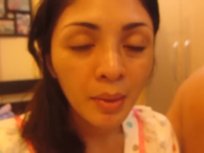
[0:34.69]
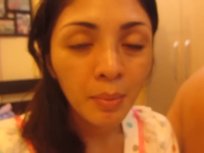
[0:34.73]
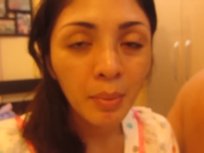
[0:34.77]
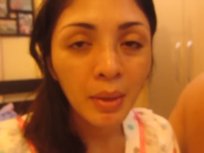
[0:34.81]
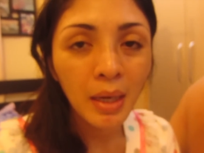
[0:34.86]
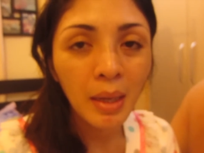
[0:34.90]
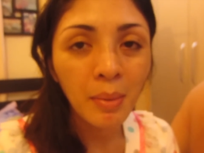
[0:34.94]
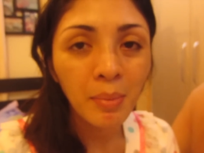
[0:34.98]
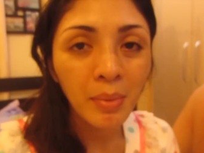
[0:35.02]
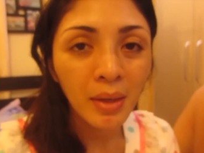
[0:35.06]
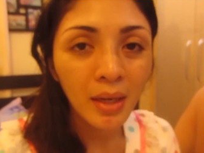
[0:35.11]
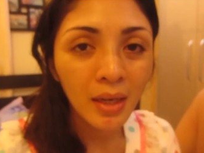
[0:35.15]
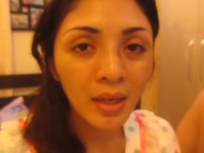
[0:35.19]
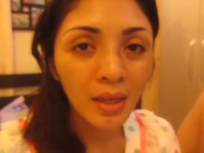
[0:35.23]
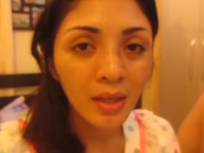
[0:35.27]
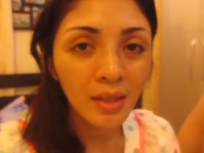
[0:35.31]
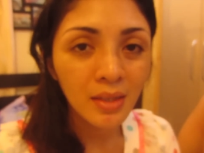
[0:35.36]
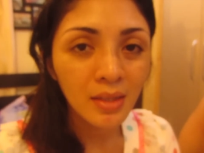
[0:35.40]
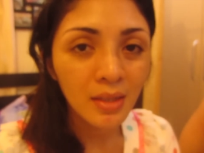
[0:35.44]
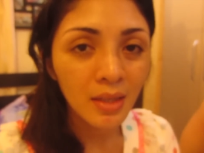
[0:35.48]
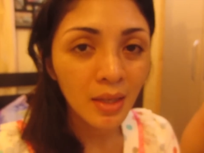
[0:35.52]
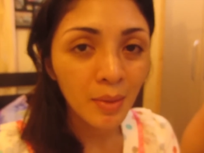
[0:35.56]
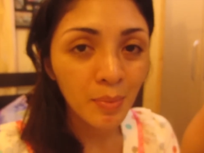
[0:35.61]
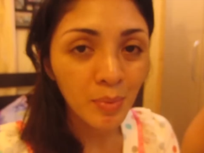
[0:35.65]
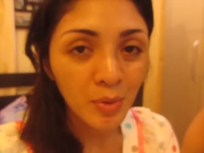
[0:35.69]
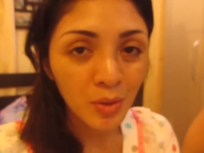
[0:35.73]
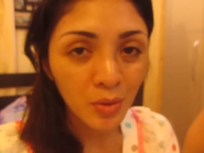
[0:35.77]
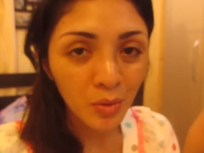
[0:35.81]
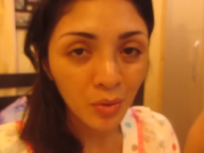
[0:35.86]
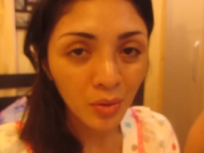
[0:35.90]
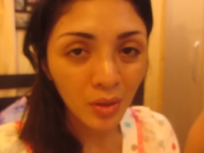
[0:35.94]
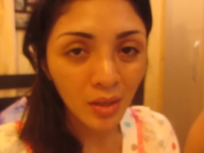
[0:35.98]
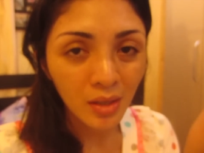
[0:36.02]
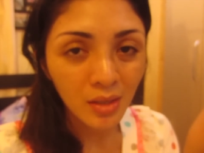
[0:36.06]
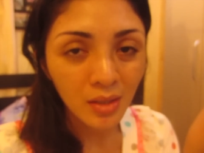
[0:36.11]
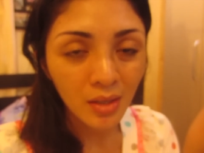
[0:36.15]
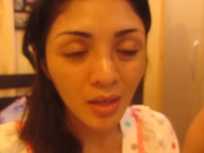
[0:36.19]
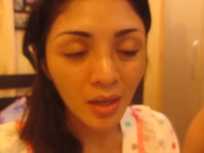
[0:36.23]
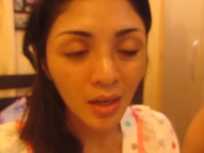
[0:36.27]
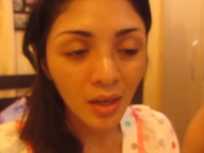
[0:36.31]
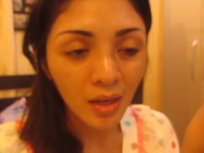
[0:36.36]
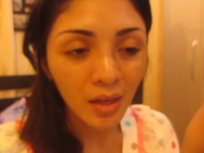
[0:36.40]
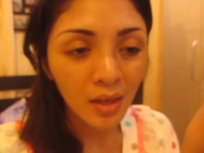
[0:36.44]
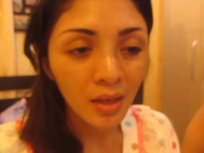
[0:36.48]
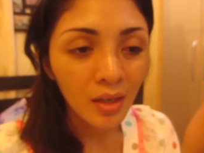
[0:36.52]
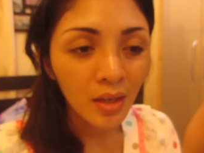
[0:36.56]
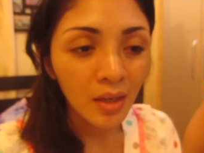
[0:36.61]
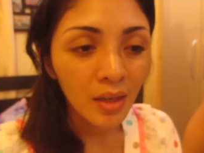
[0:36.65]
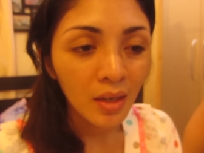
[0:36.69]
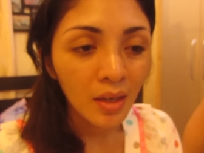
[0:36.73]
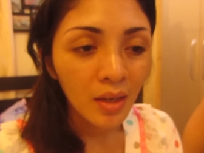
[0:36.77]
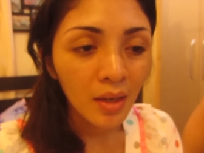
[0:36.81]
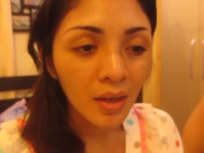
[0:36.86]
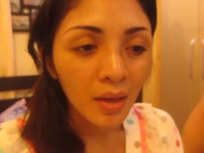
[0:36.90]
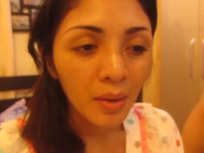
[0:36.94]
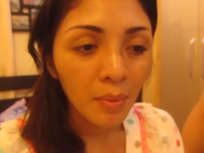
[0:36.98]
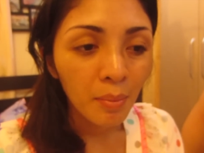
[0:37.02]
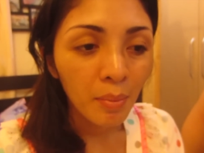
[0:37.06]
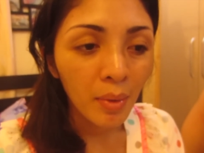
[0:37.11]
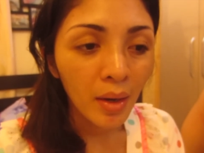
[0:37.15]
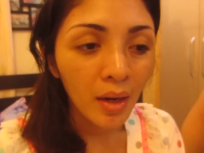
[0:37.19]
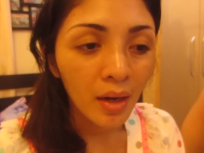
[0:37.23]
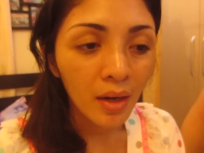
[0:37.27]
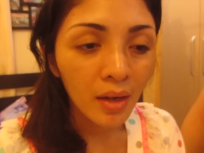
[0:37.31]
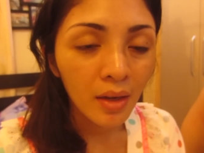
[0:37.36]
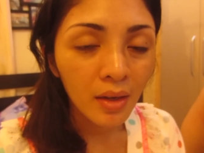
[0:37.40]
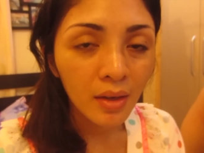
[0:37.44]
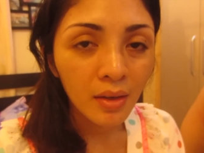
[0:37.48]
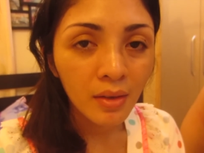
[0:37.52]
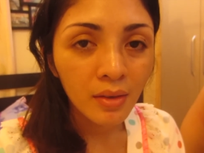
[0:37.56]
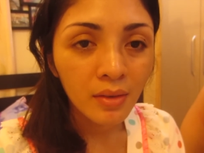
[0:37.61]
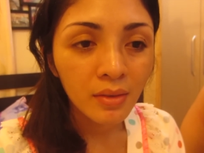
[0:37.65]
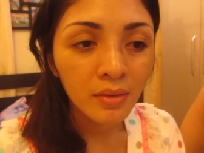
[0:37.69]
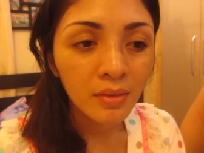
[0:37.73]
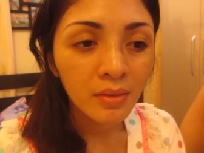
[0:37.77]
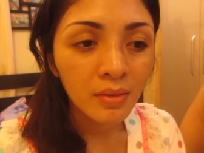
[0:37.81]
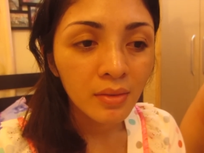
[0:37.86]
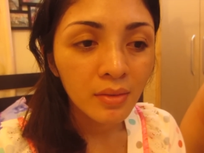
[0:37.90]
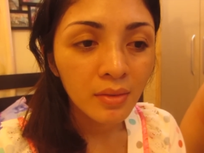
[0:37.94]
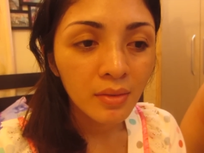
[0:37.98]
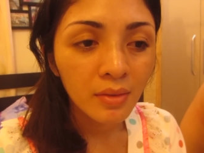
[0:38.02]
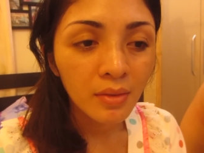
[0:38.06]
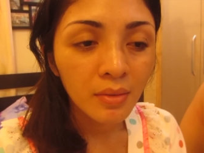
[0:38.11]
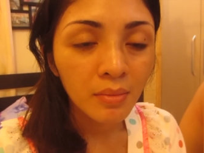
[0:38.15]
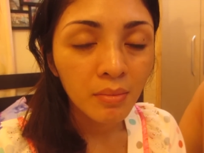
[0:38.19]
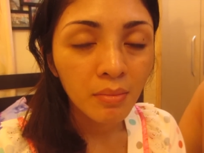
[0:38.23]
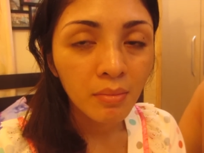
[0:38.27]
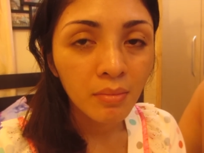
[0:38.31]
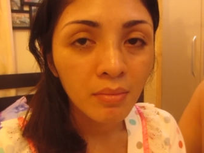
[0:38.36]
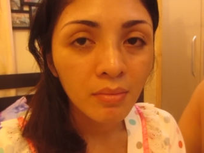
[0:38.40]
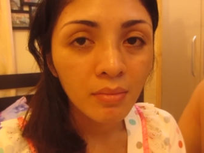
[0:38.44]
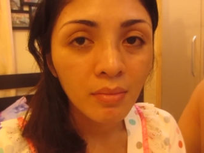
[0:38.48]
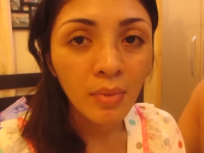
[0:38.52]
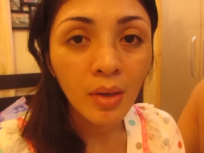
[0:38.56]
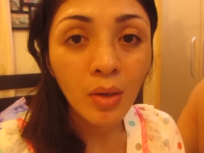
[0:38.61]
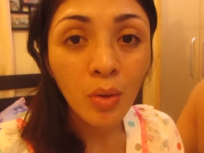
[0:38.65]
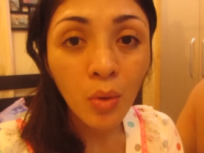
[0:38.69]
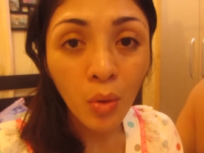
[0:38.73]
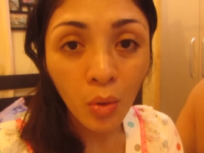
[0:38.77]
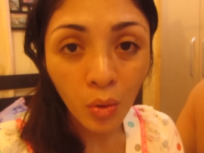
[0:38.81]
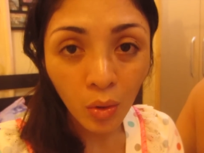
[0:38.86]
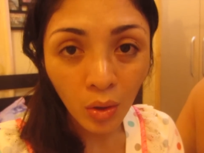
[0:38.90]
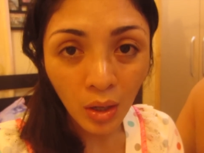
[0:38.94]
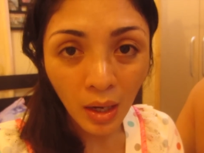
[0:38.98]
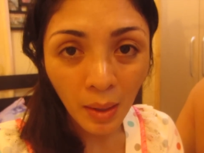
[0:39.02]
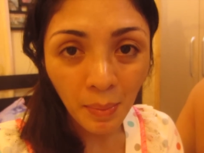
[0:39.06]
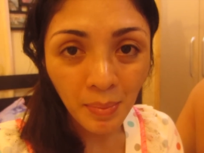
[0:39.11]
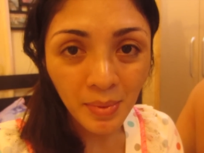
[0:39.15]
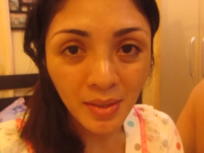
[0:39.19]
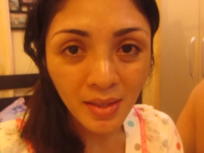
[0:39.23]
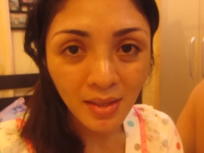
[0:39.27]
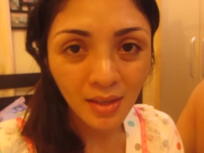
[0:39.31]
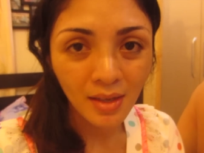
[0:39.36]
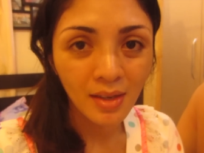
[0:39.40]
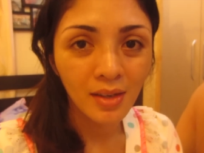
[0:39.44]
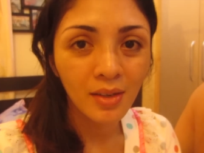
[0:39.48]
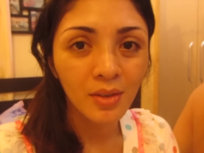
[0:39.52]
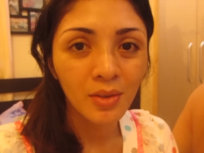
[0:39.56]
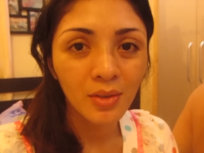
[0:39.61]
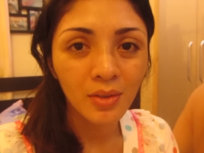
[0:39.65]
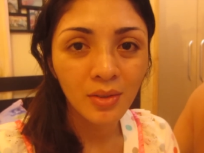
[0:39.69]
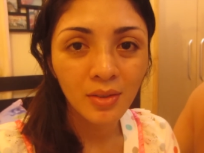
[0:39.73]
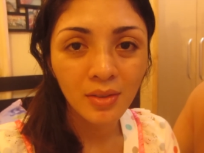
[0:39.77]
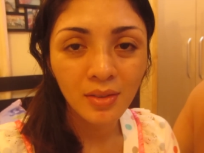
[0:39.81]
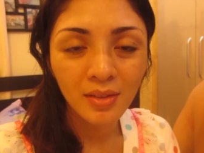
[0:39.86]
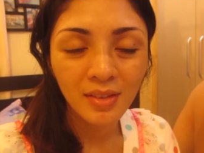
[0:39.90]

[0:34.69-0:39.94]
But I'm gonna sleep soon kasi parang magko-collapse na ako.